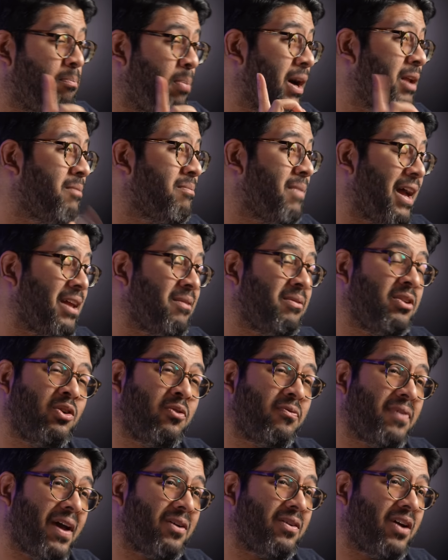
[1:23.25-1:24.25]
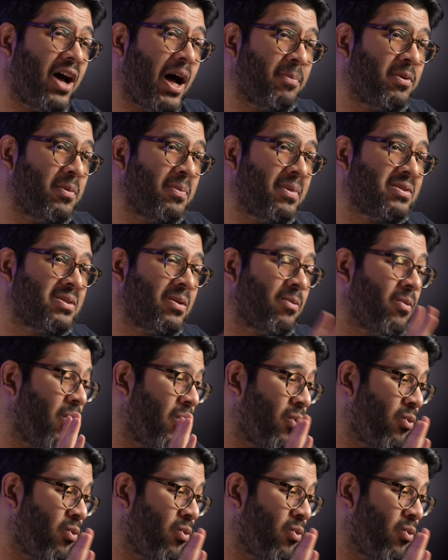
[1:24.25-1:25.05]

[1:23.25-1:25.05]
But my newfound optimism